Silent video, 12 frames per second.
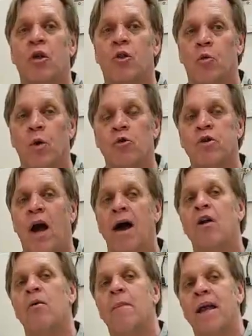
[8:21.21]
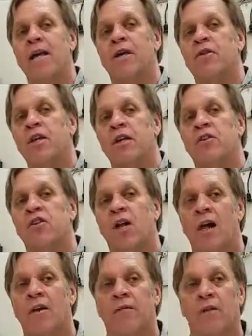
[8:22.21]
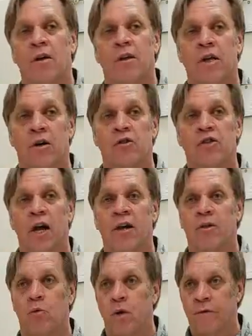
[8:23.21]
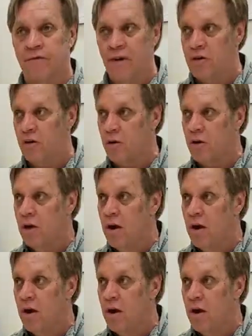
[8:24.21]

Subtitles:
the rear tire may hit the inside of the underside of the rear fender.